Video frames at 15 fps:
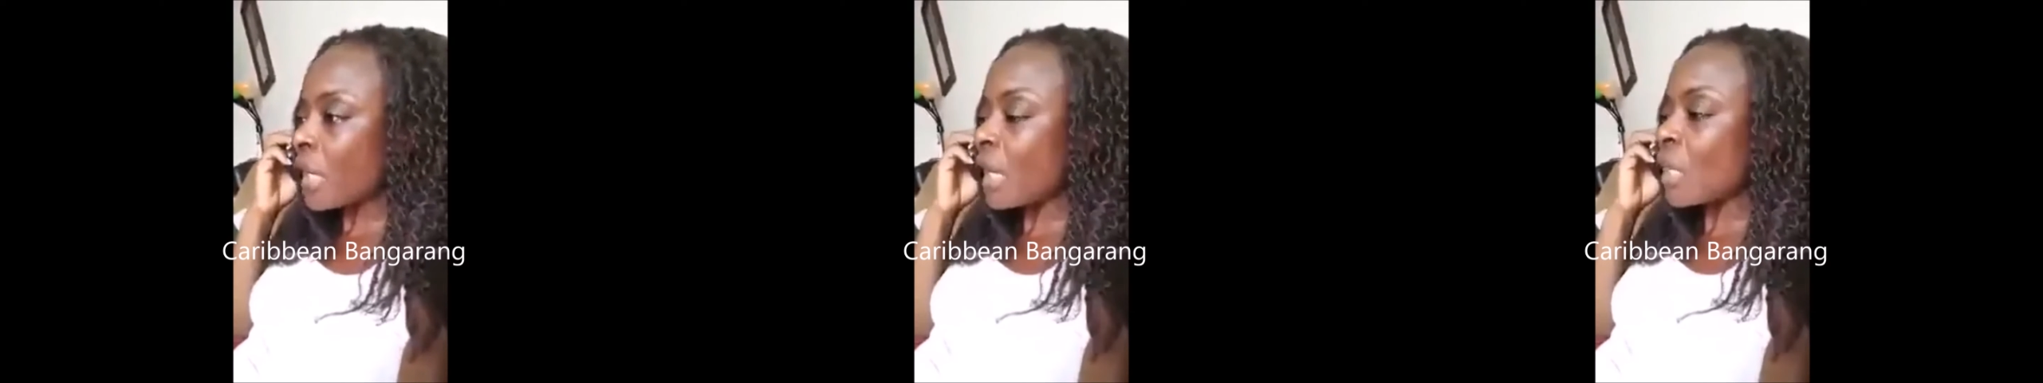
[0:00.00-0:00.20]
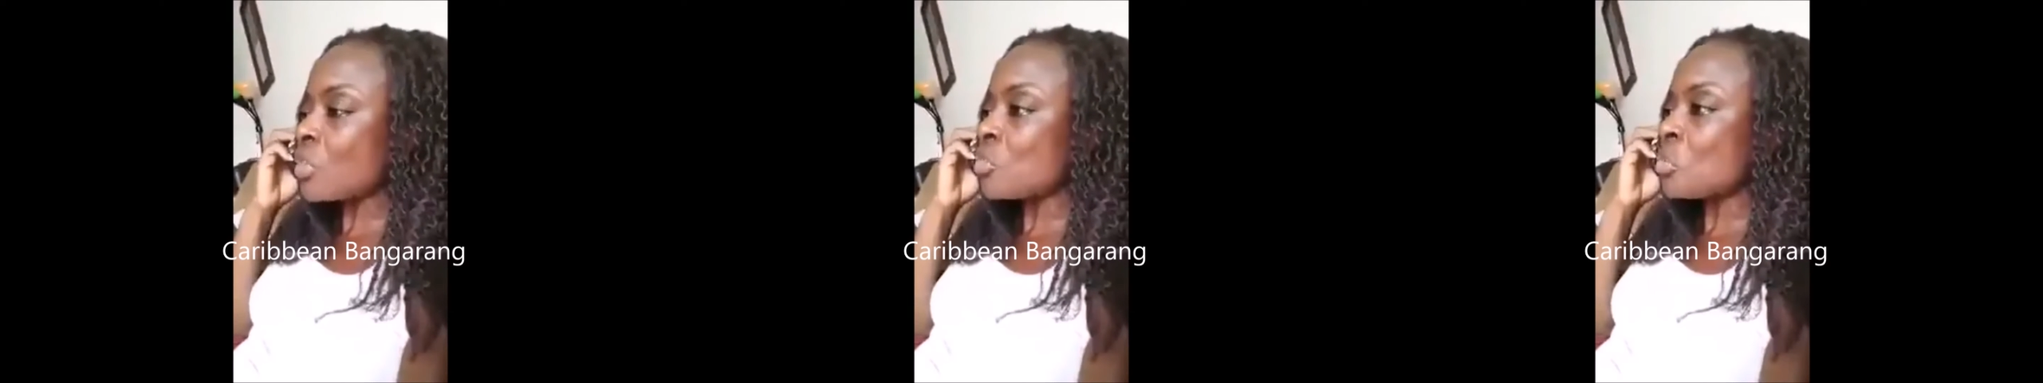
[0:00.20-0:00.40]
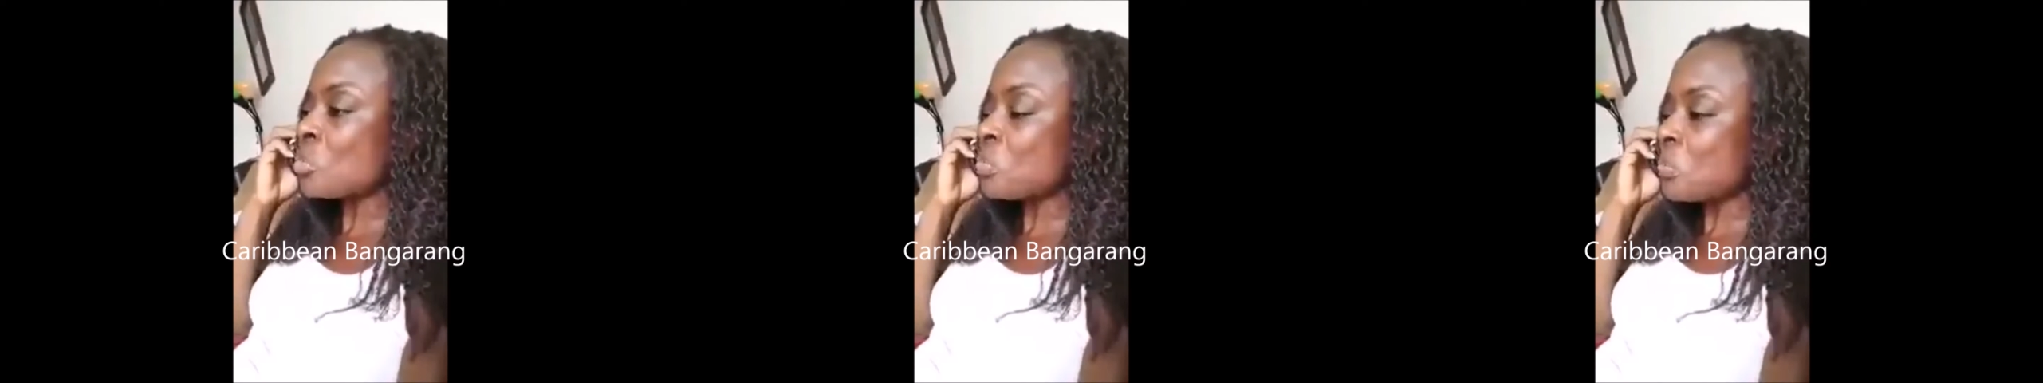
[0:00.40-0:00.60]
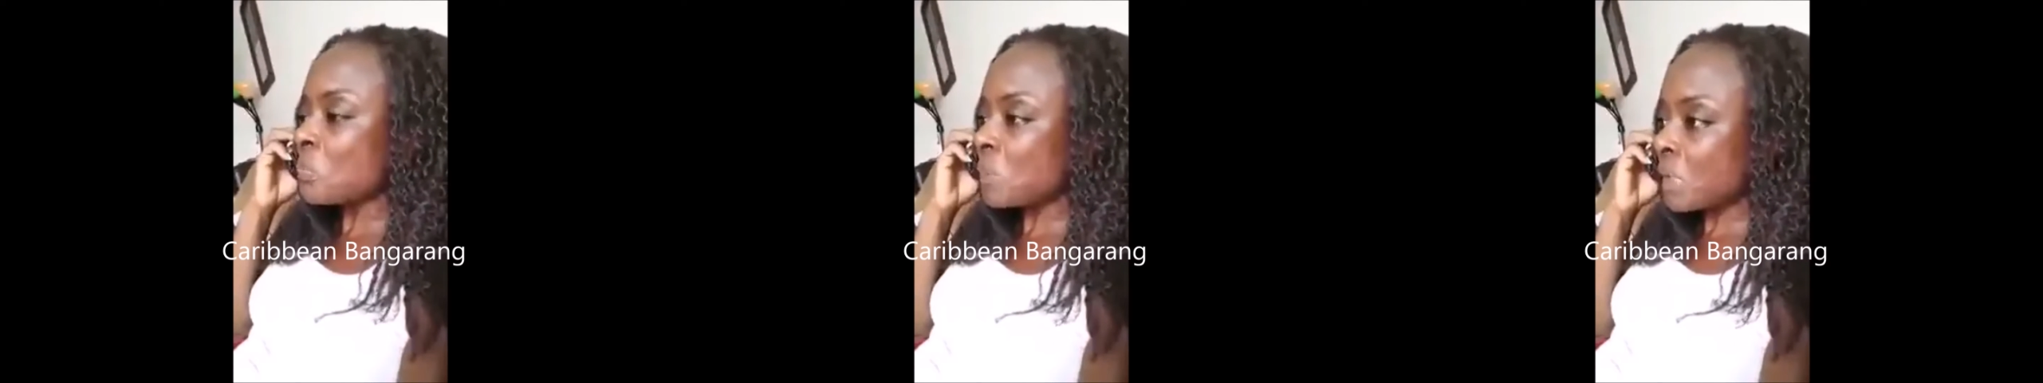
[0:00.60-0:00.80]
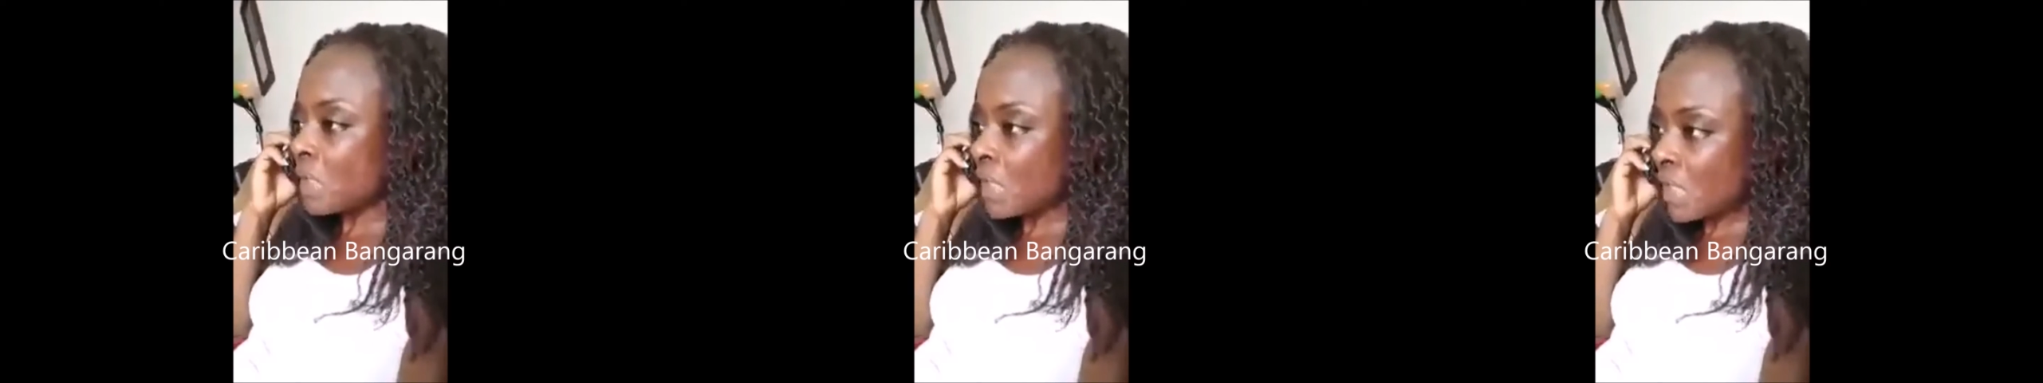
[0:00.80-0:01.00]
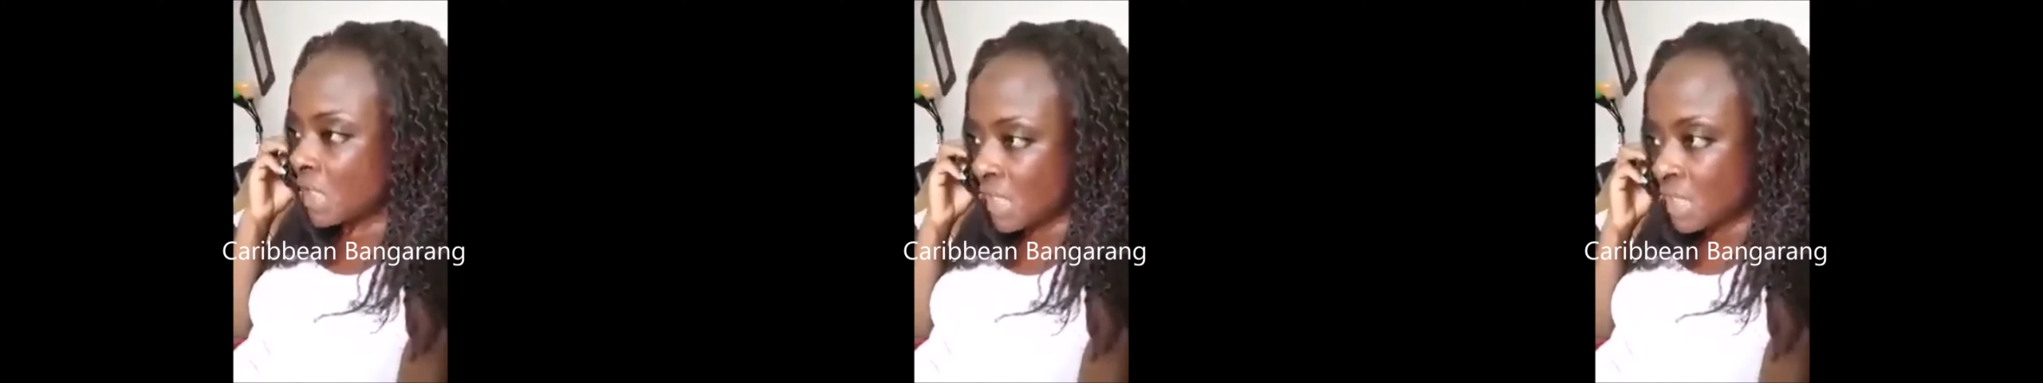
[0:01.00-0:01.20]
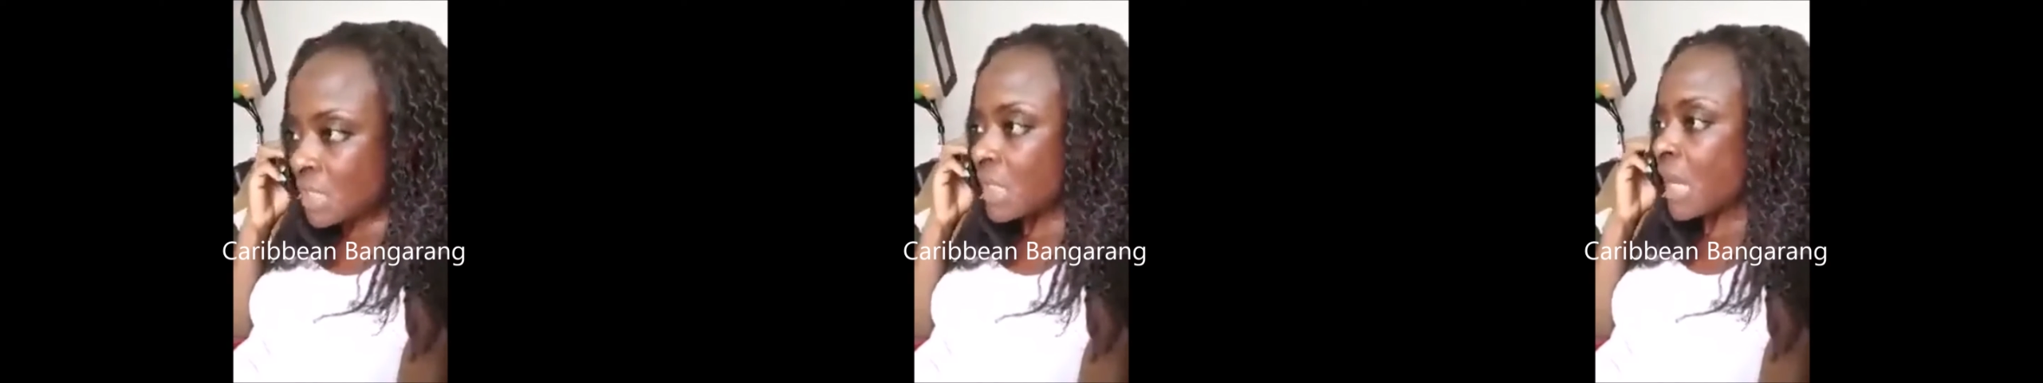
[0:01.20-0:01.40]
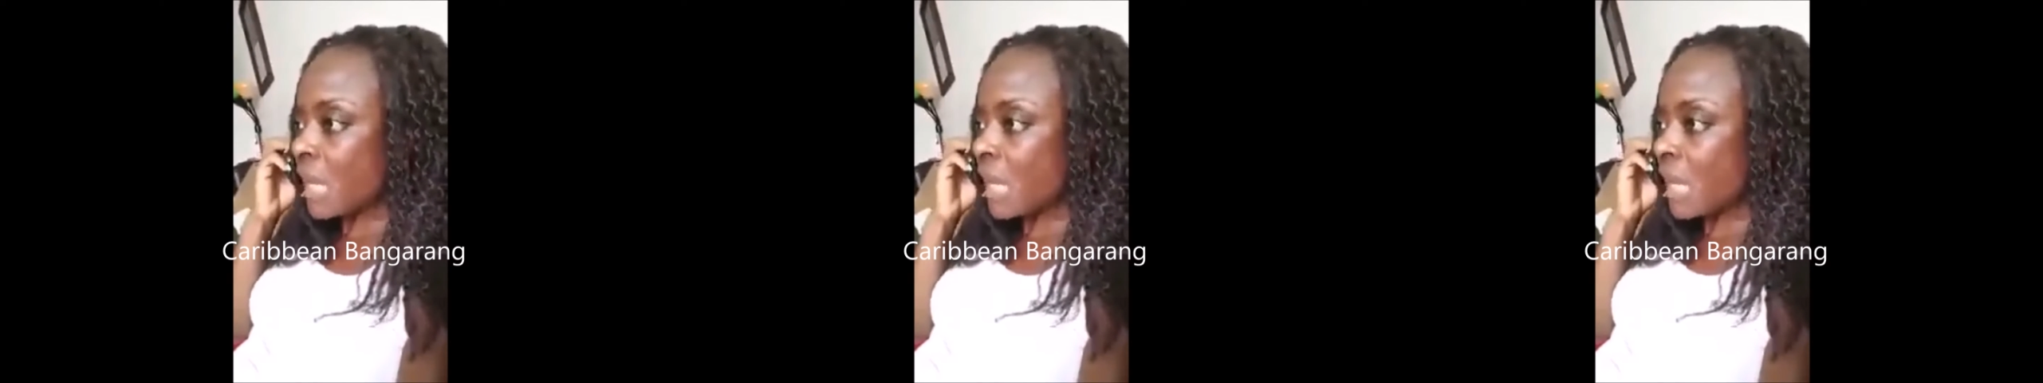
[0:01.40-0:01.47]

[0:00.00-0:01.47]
Can you please